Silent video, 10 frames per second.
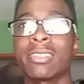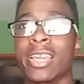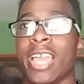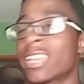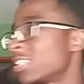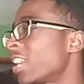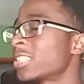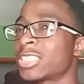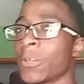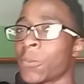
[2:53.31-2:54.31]
Like, I could
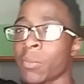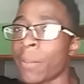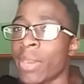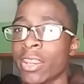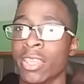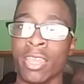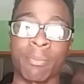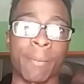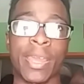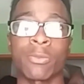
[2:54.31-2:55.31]
like sleep in my bed again.
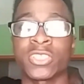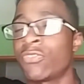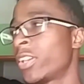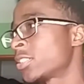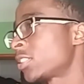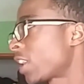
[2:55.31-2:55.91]
My bed was fixed.